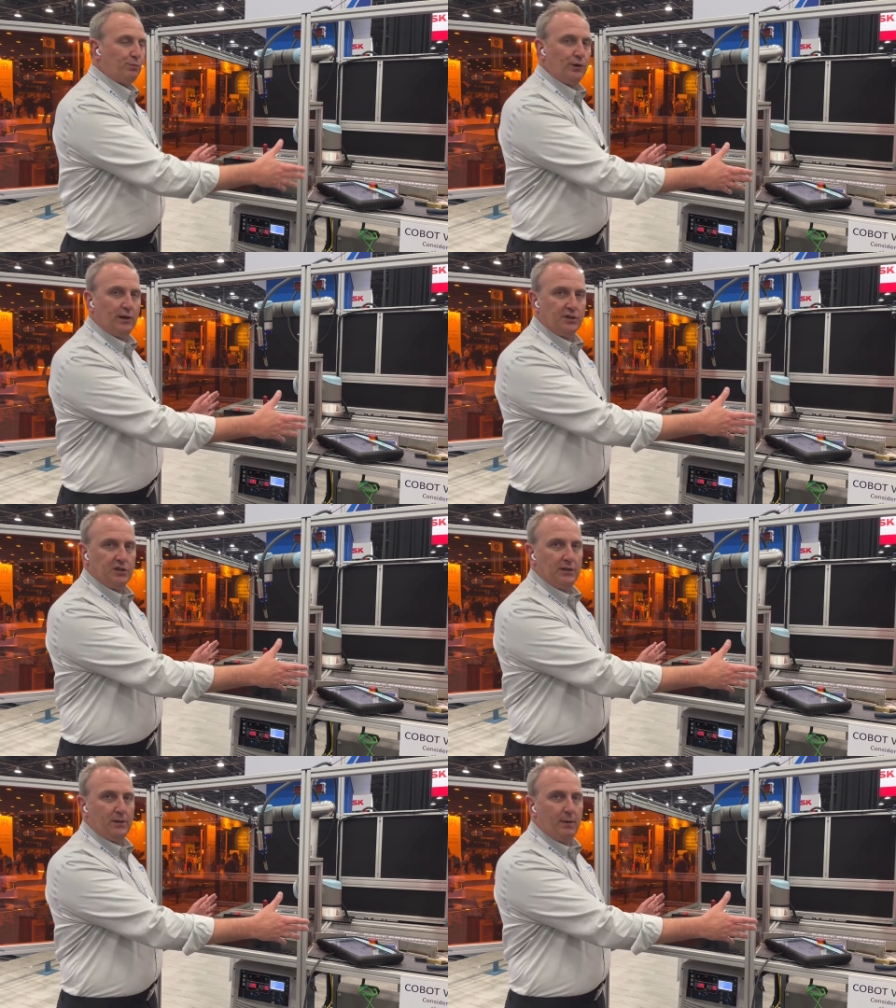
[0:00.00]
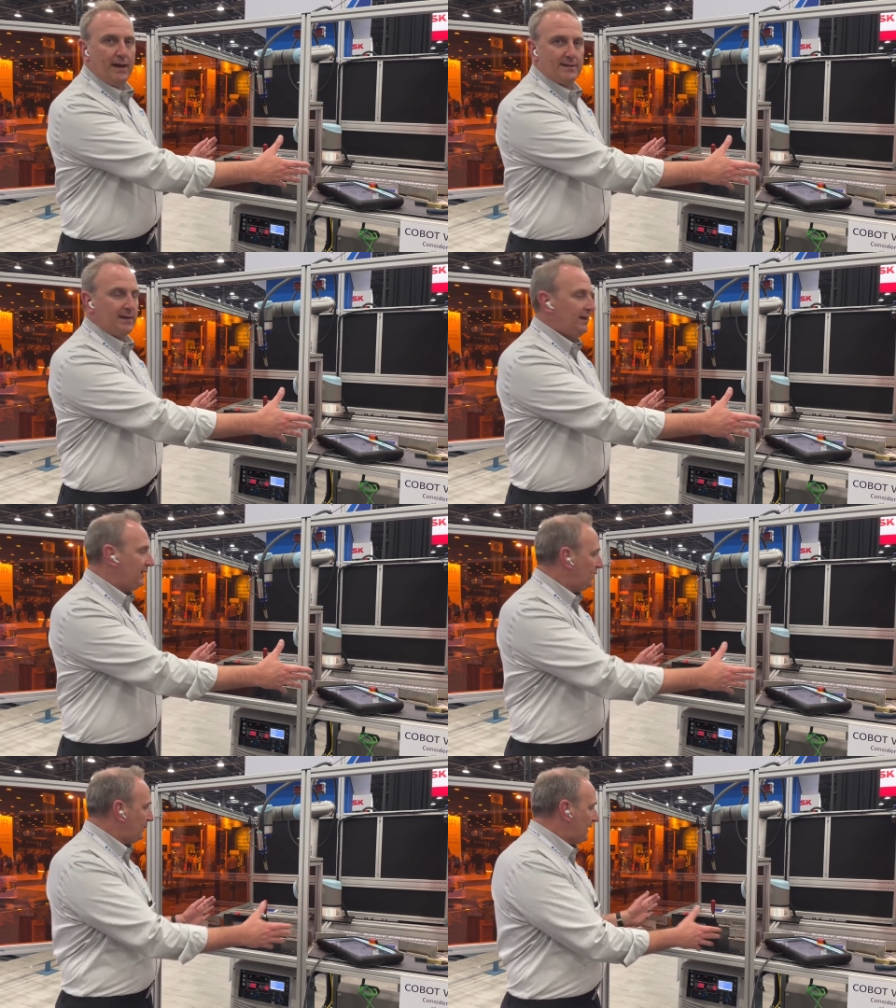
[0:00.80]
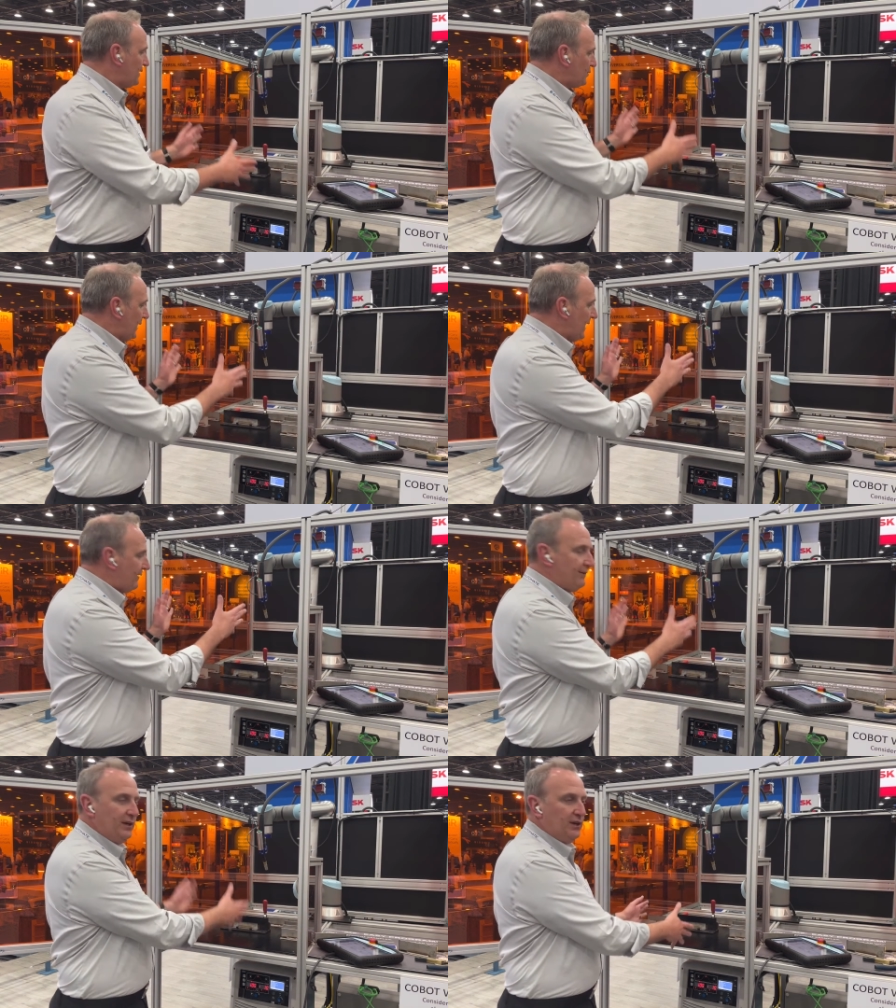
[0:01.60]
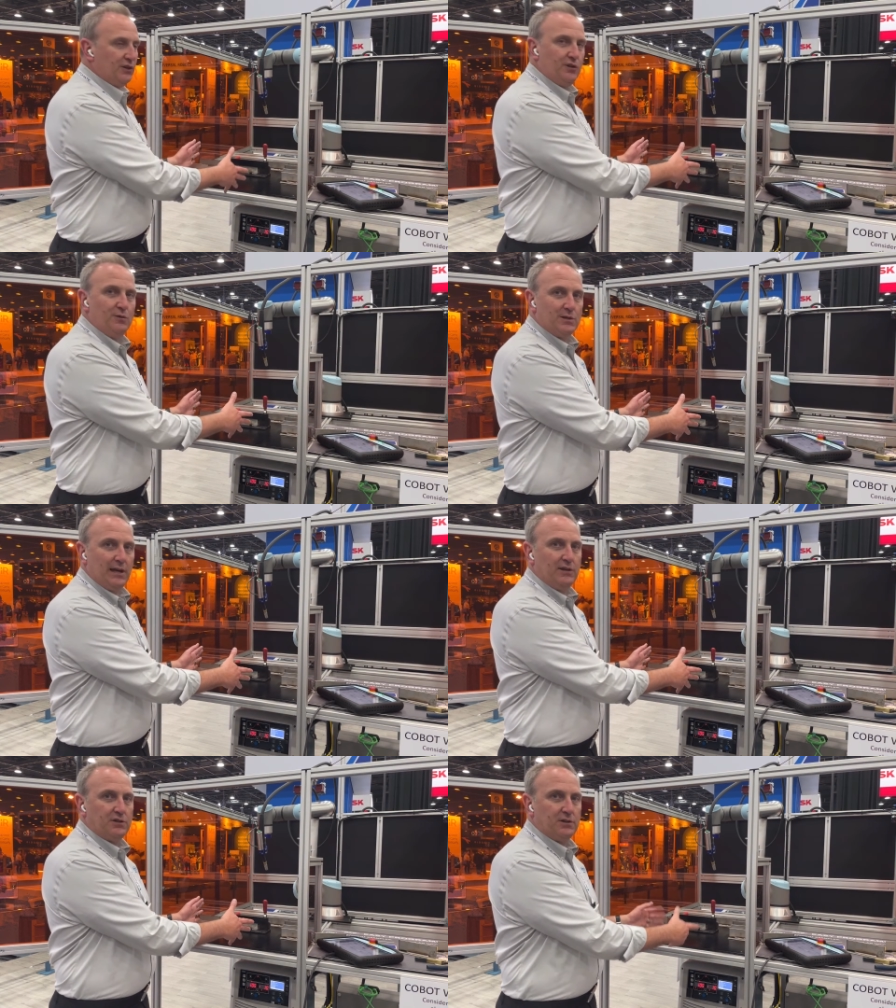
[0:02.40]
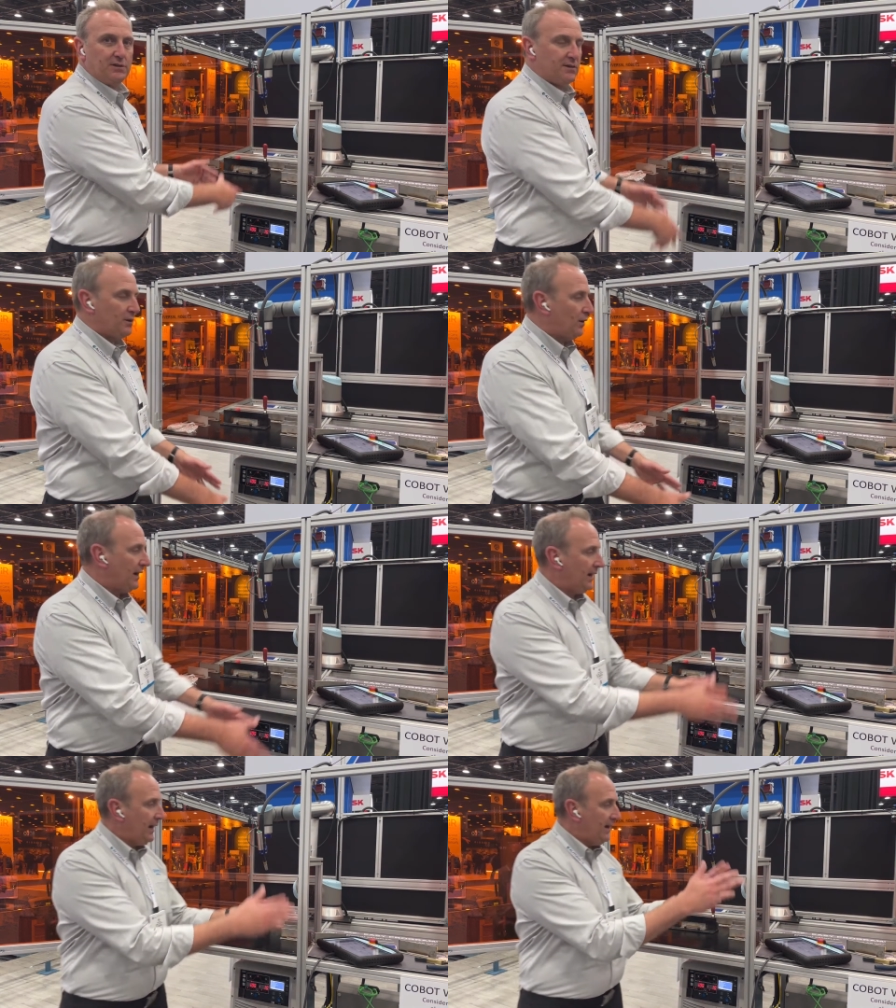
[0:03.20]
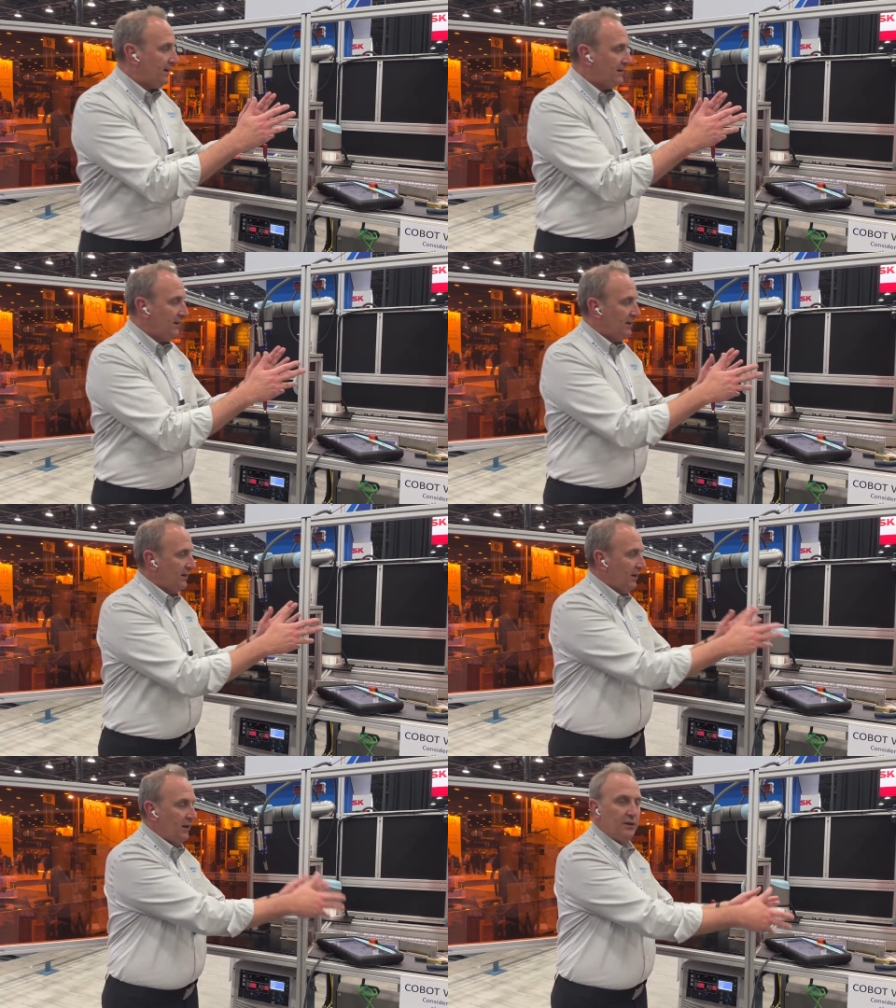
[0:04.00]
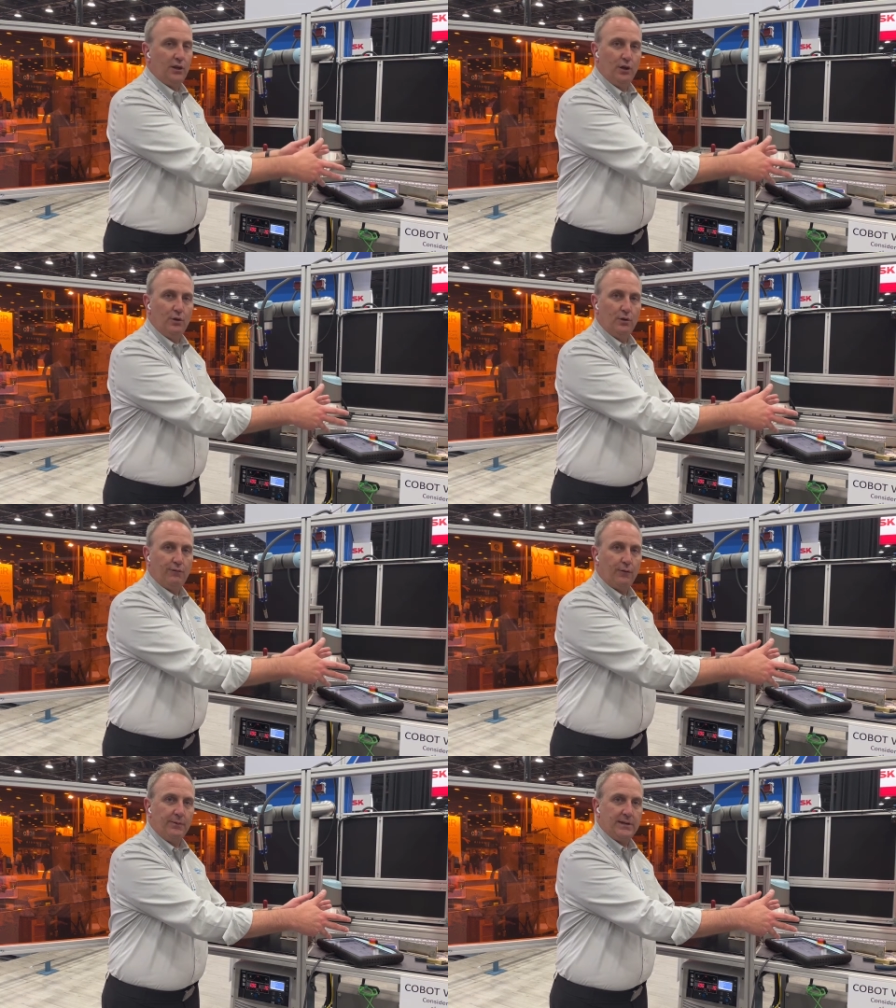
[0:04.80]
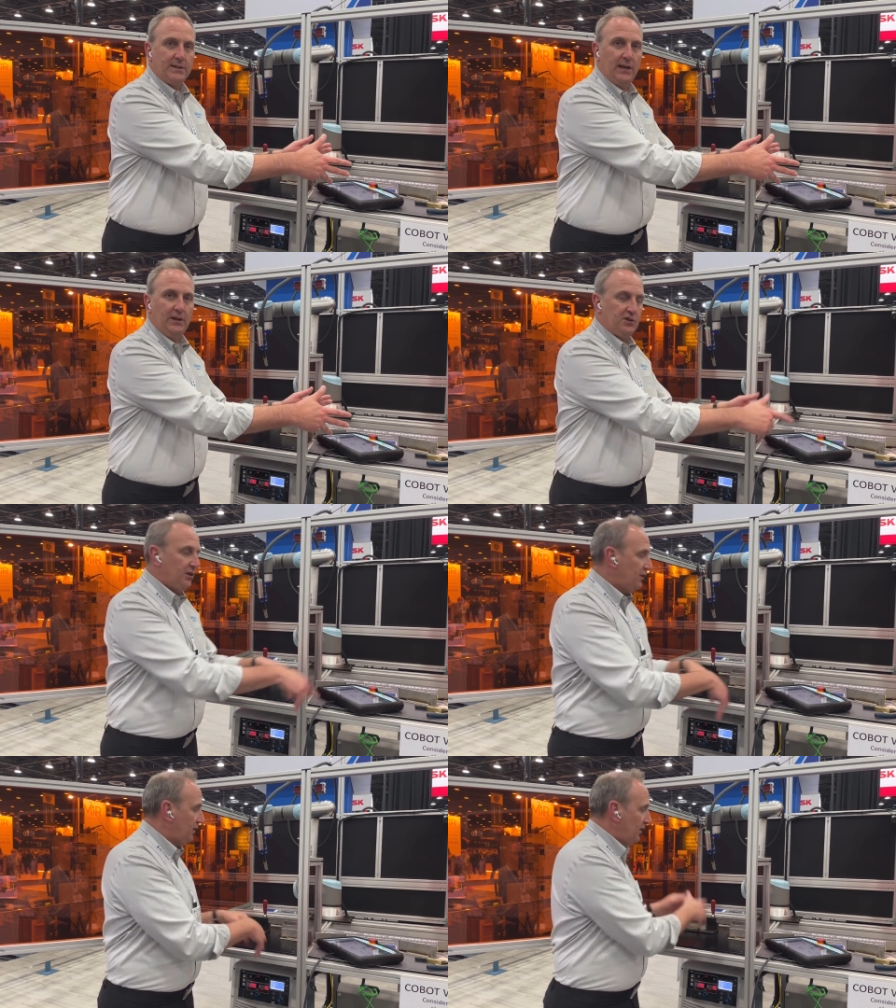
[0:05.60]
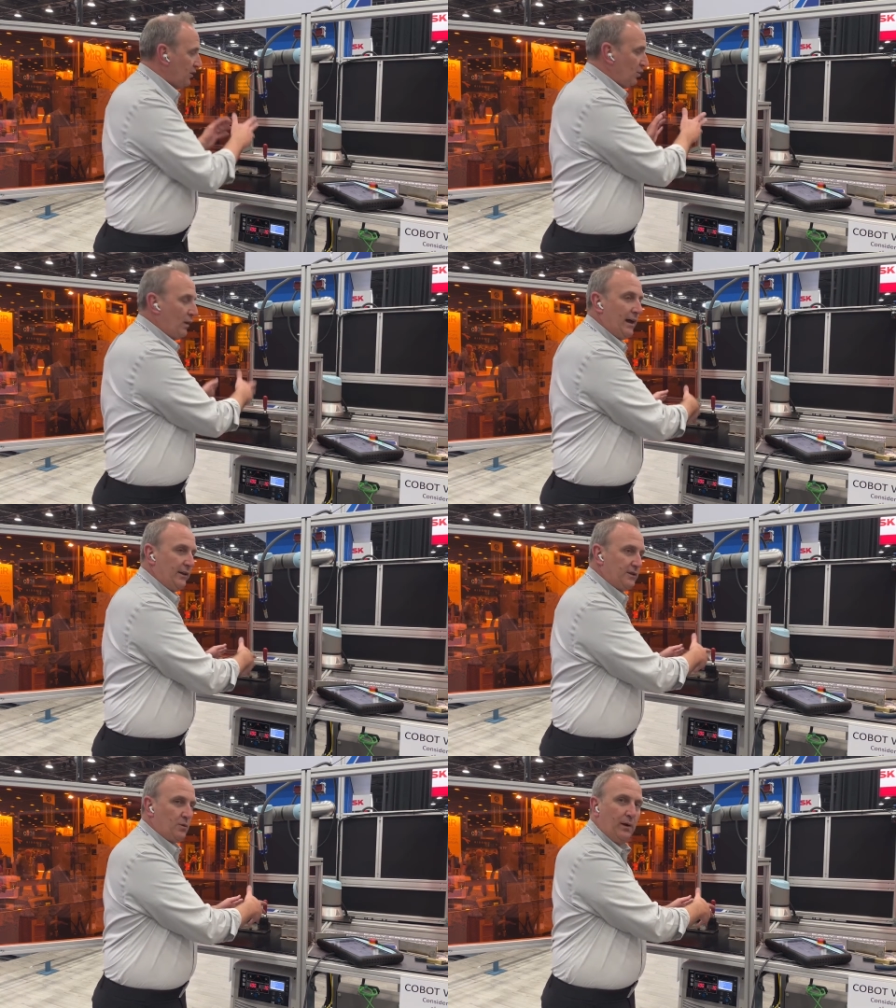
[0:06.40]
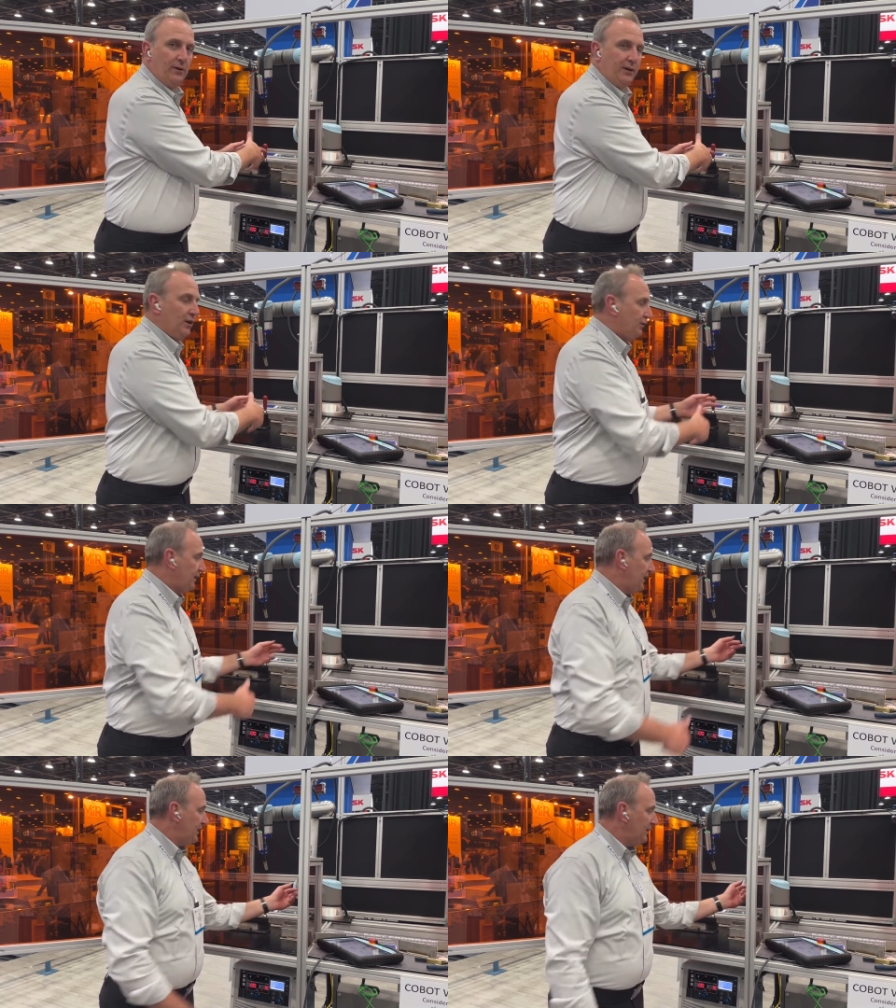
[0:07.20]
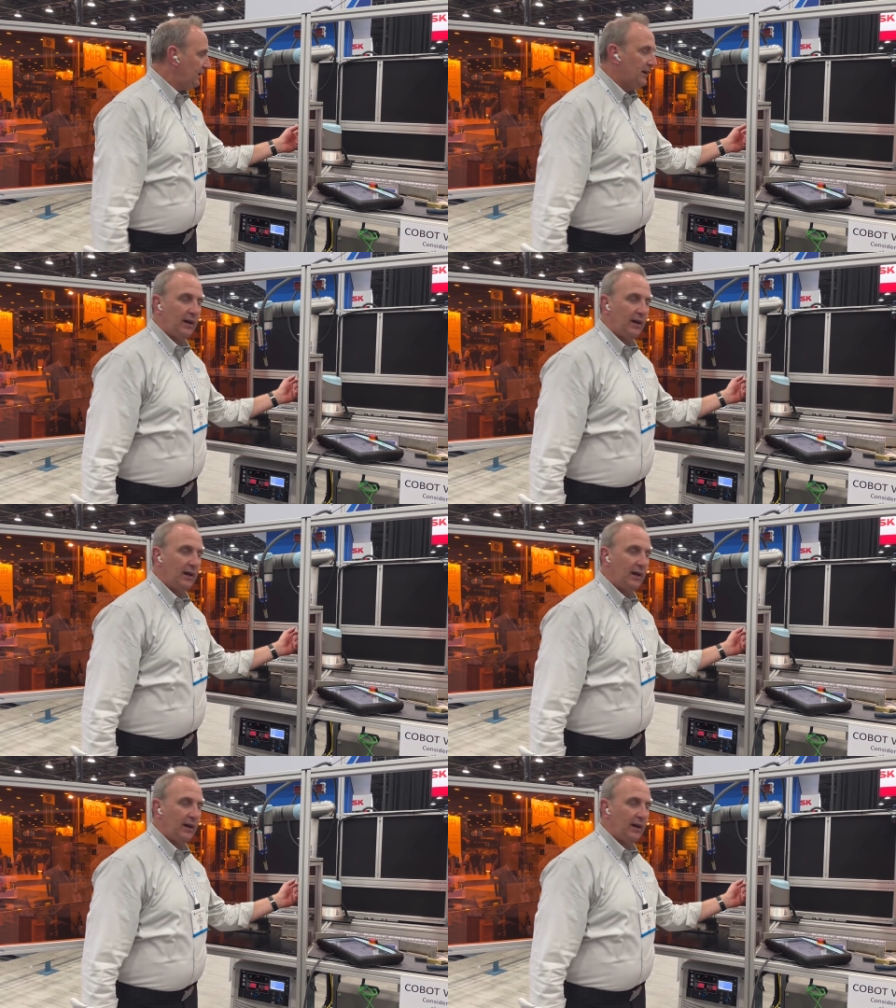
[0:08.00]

production capacity here because we have two stations. So I can unload from this station while it's welding over here.